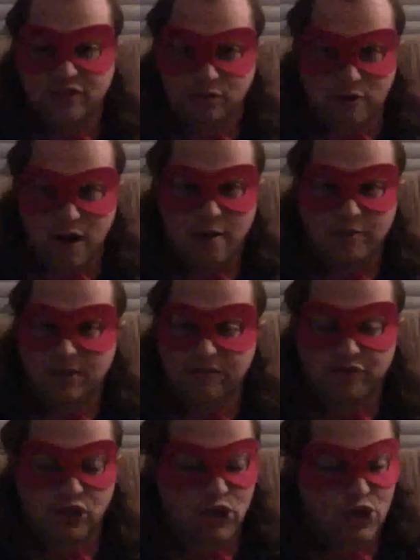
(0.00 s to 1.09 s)
to Robin
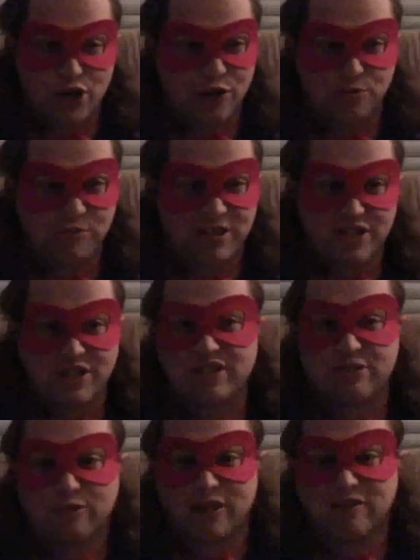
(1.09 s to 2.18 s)
for no reason
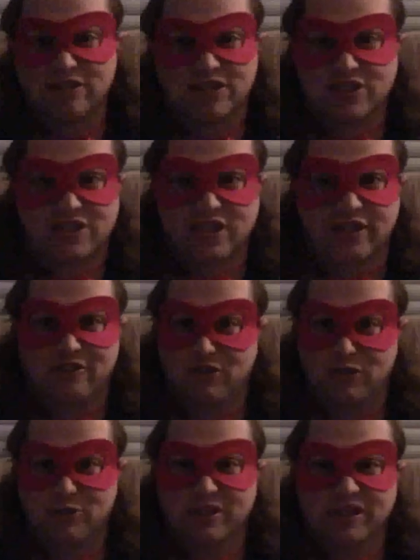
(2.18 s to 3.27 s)
throughout this entire
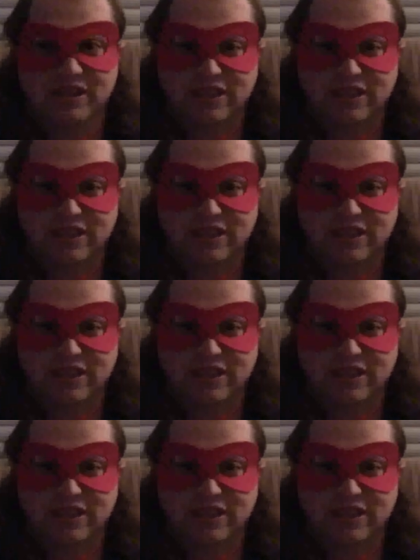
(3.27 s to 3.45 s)
short.